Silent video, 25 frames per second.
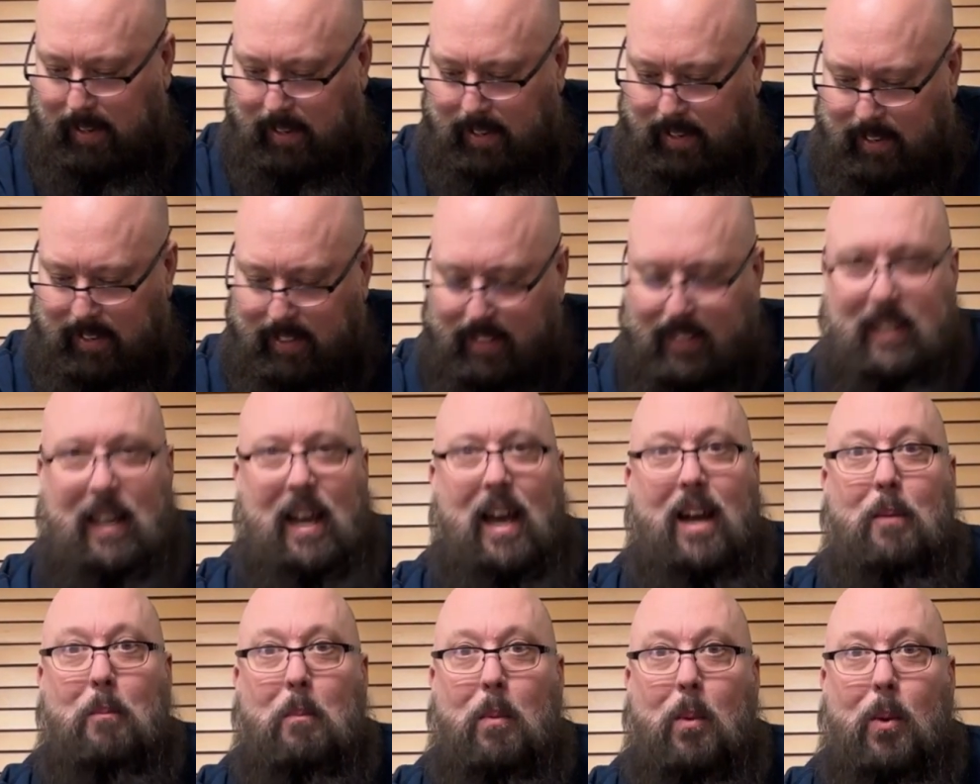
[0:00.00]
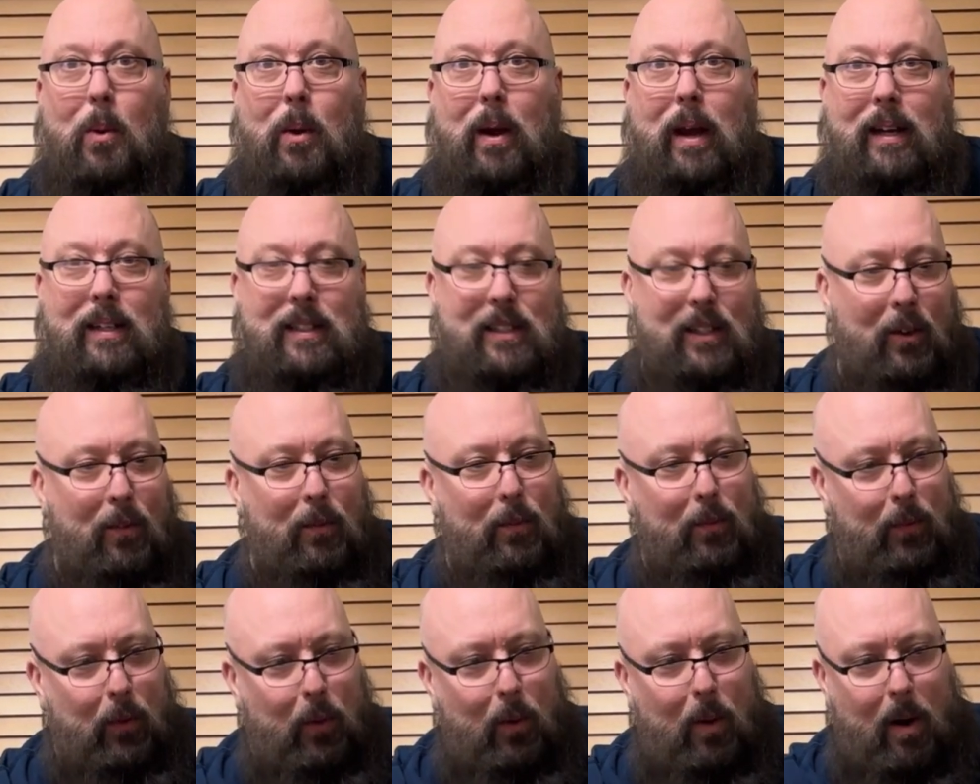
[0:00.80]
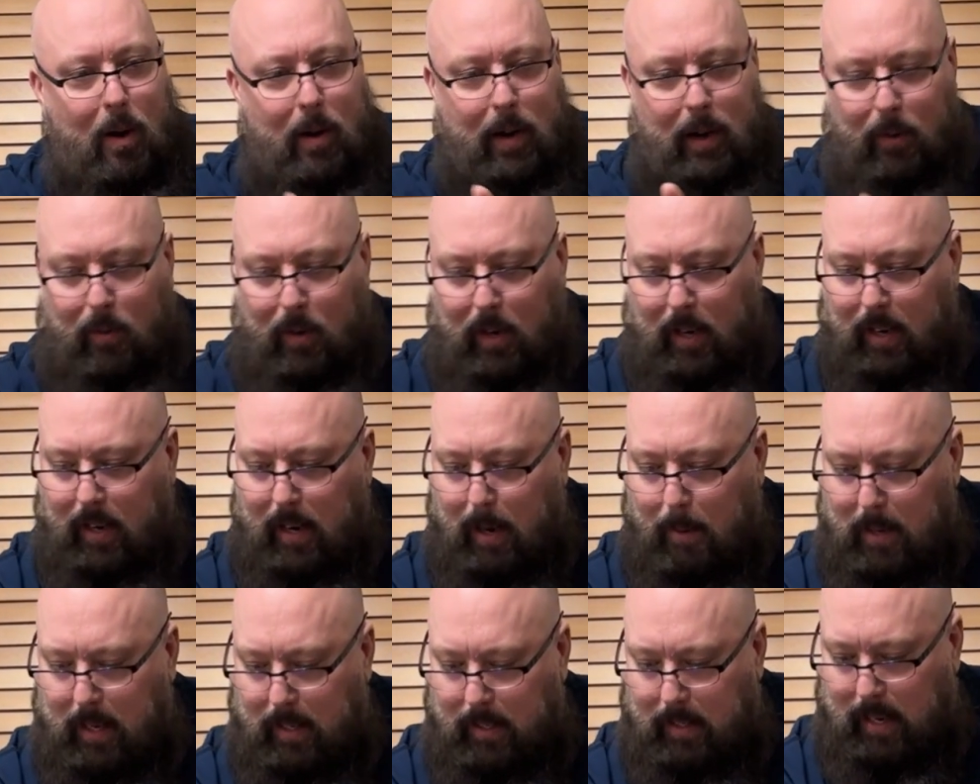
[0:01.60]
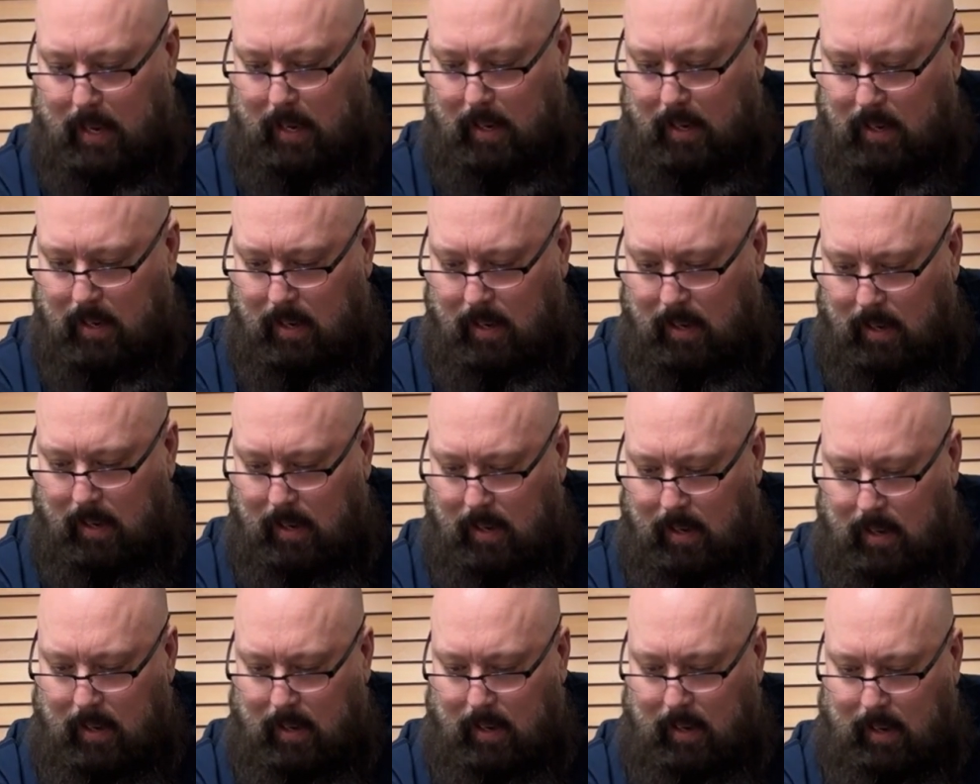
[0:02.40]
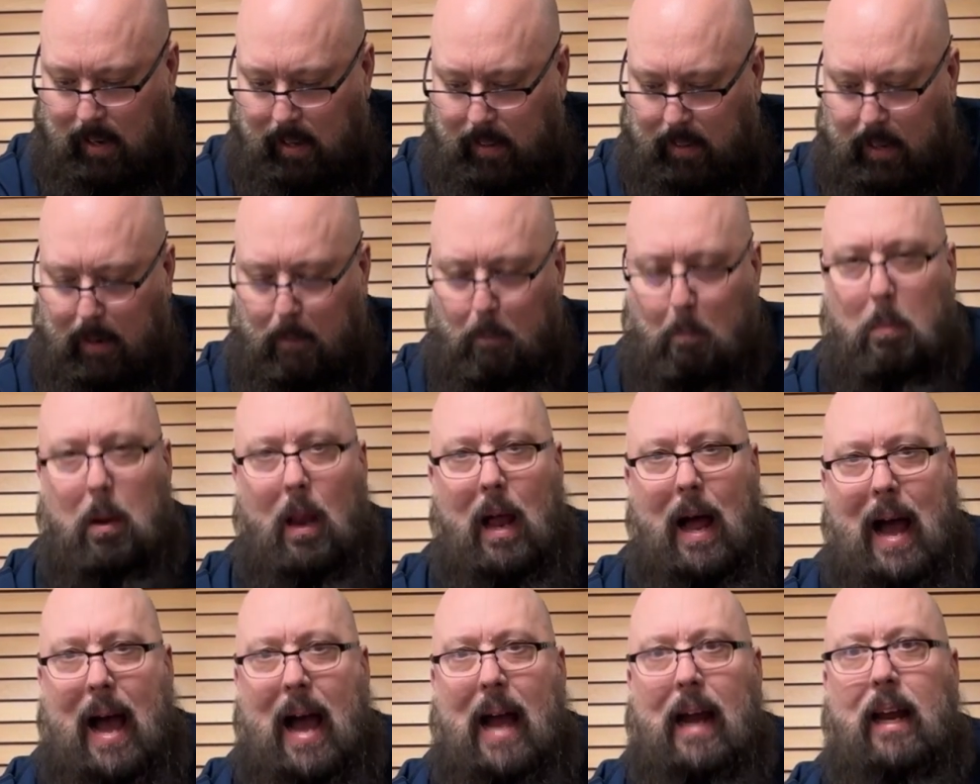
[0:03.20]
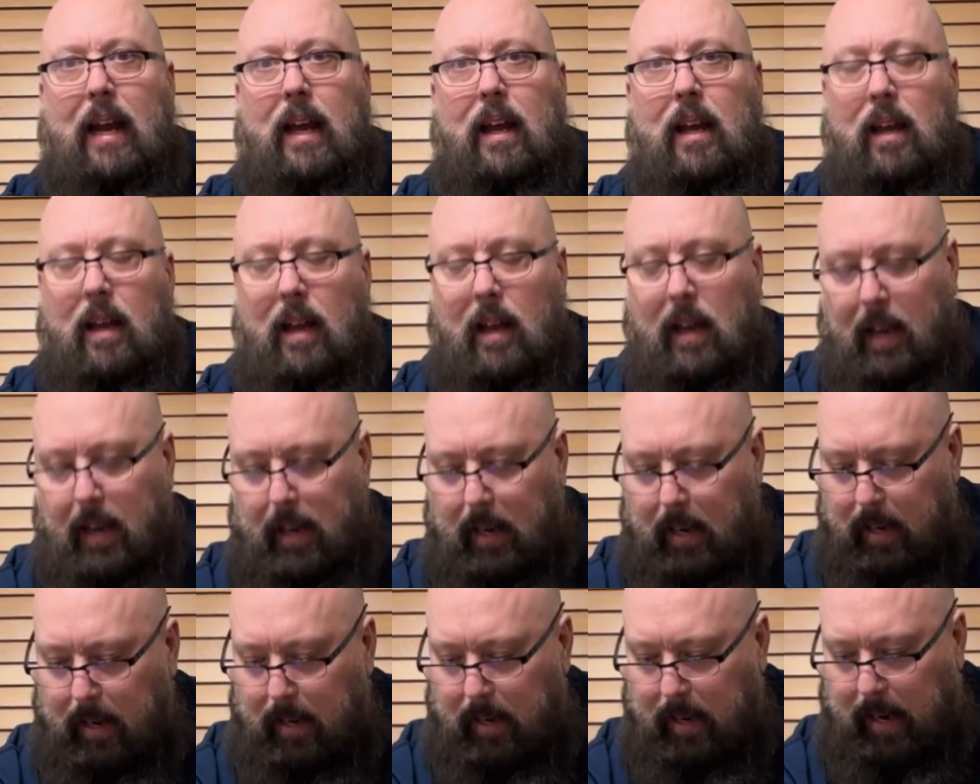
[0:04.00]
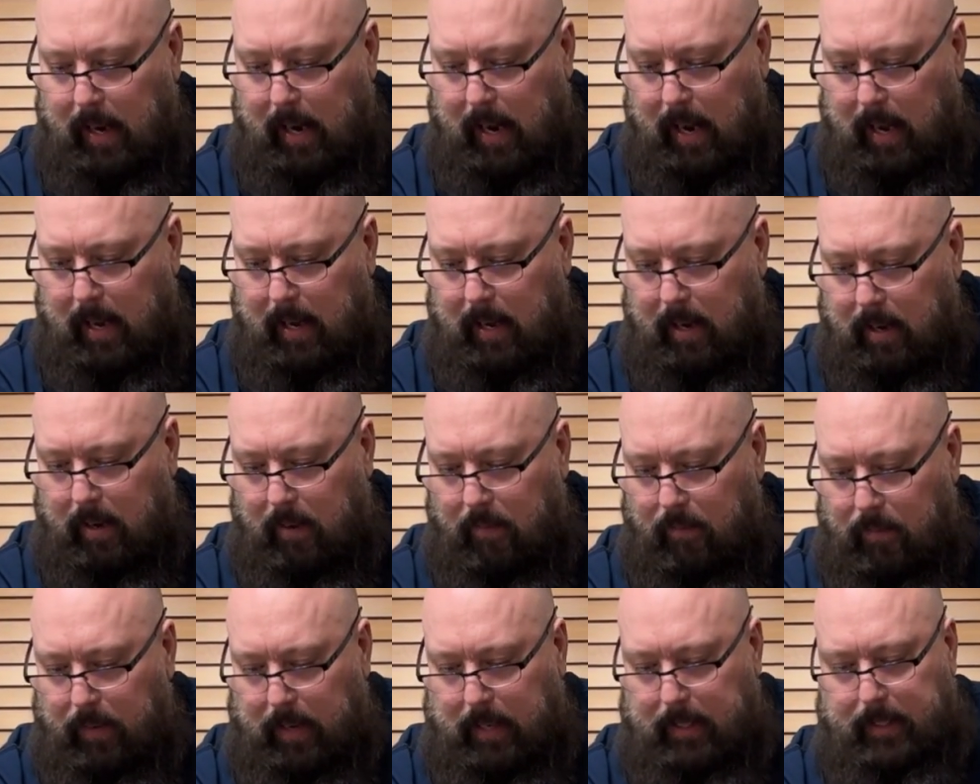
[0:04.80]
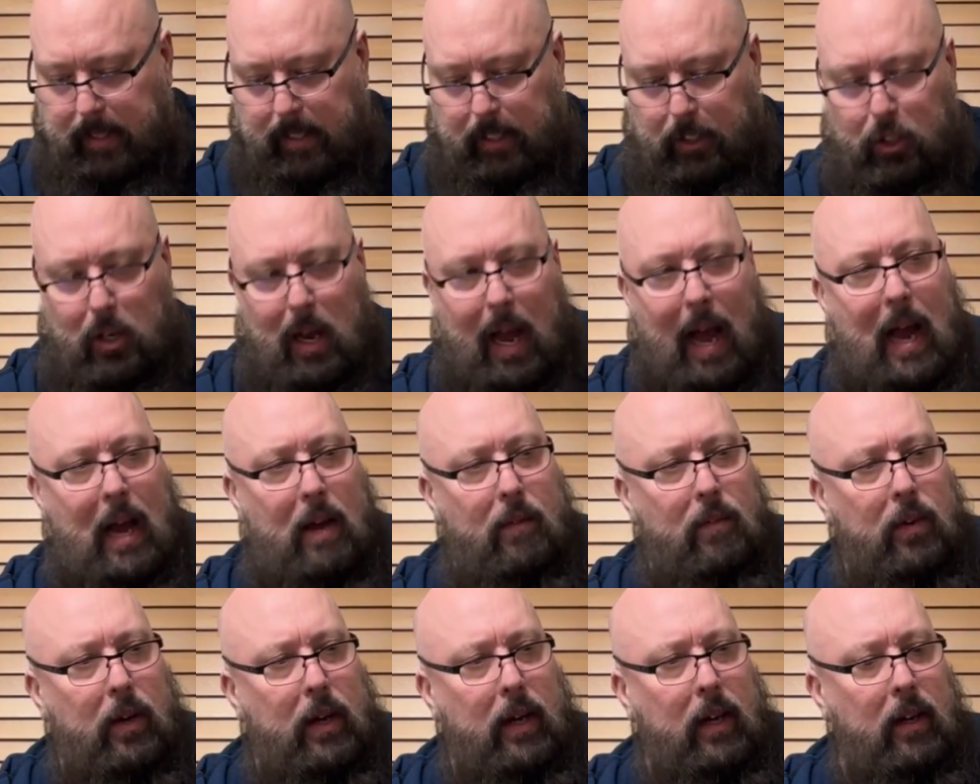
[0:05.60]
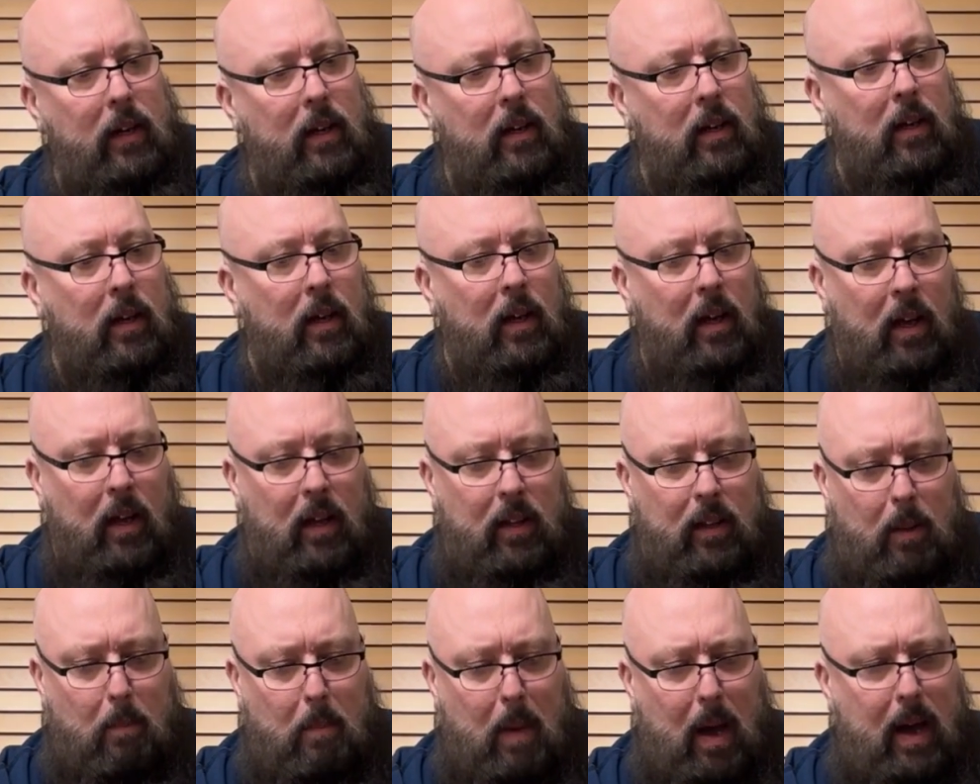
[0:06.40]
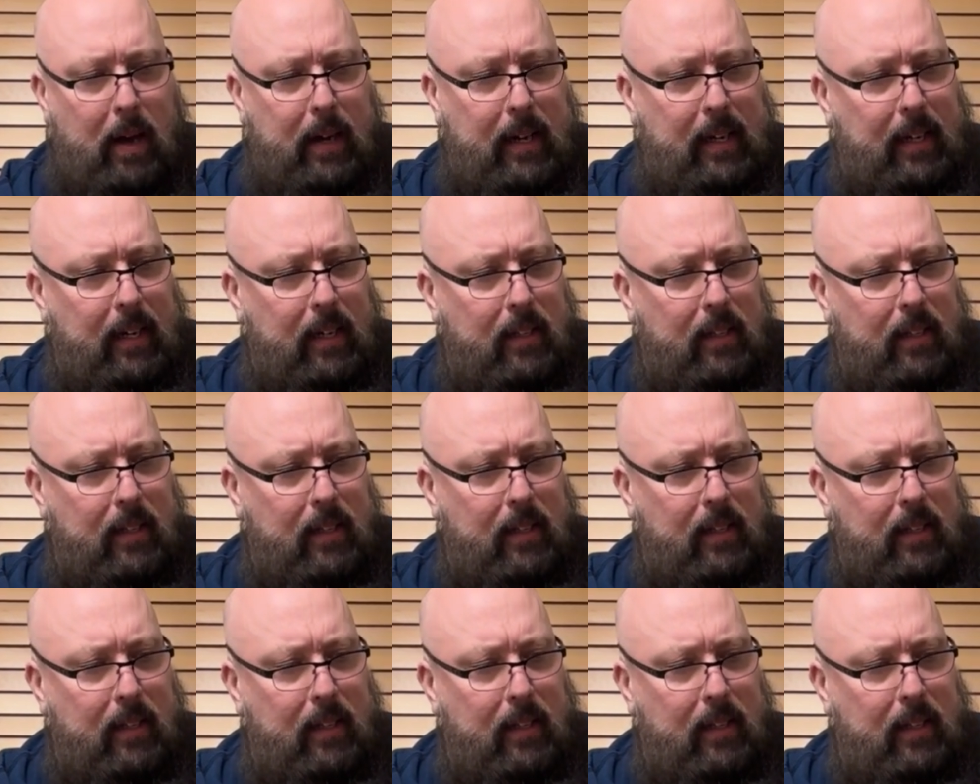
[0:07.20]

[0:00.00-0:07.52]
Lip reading: It's kind of boring, so Ferrari red, how about that? And then black, and they had a vintage ivory. The body